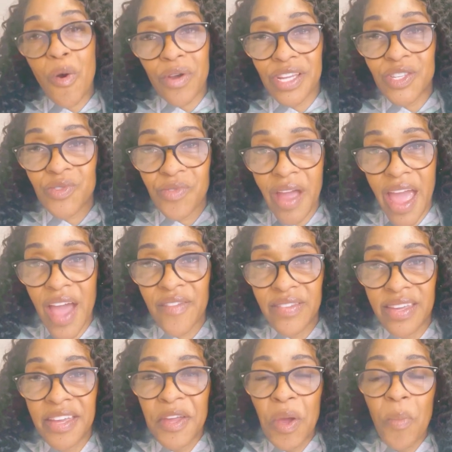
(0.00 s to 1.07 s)
that you have
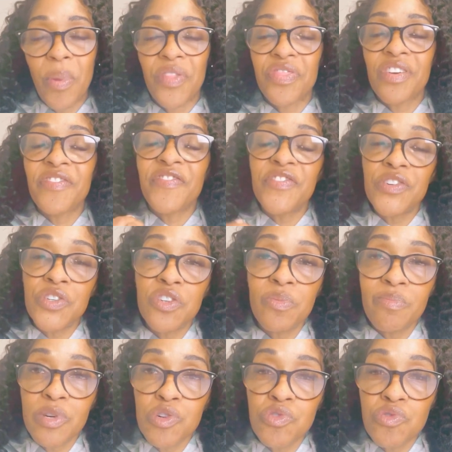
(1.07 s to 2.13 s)
it. But the full
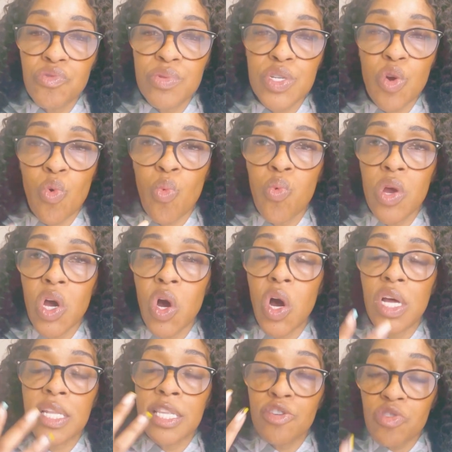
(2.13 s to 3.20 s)
moon will
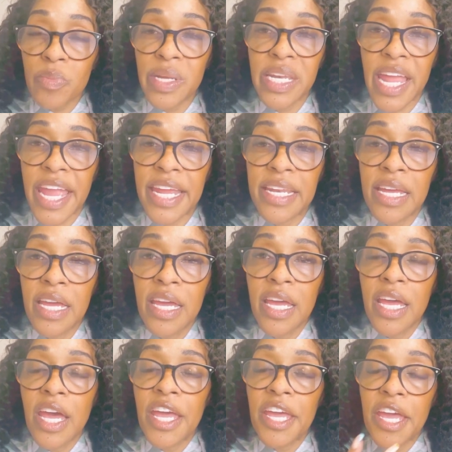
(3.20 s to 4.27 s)
illuminate
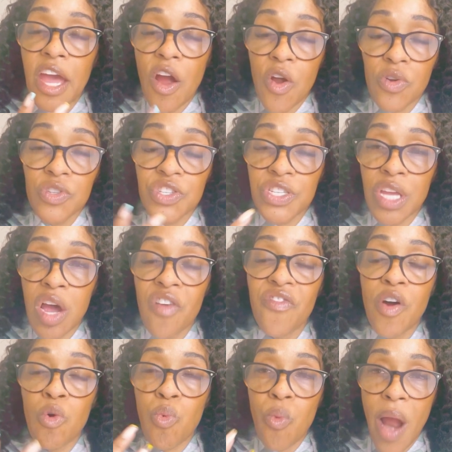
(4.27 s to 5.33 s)
herself
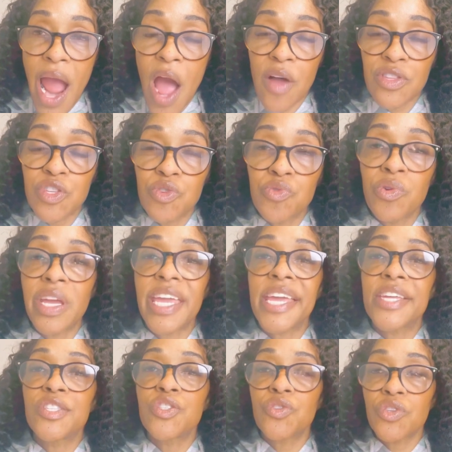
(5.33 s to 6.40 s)
around you
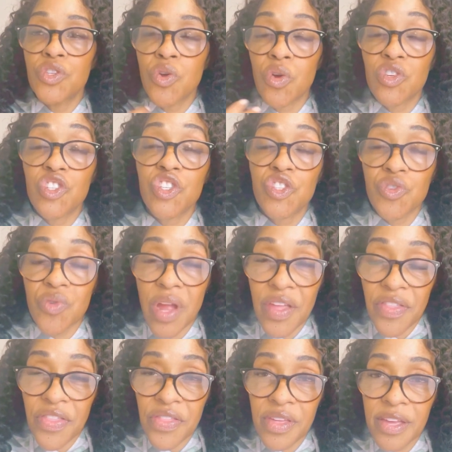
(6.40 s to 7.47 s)
into your strength,
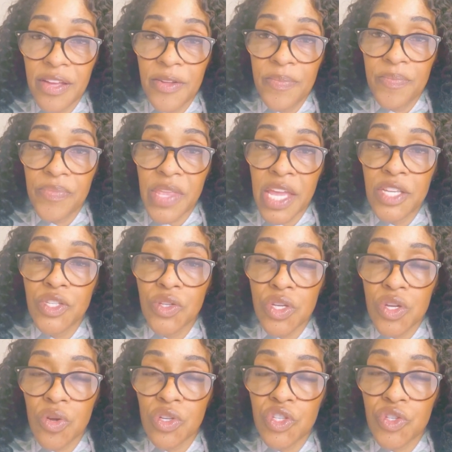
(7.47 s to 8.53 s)
into
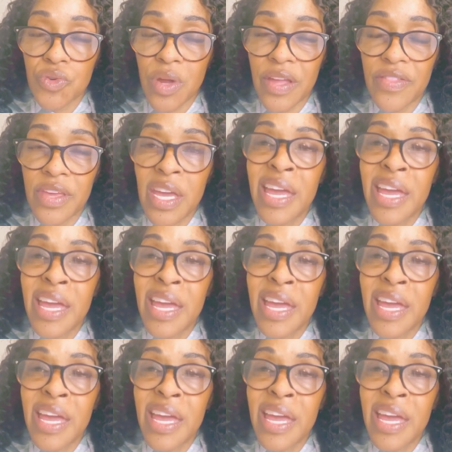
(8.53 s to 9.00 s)
your strength.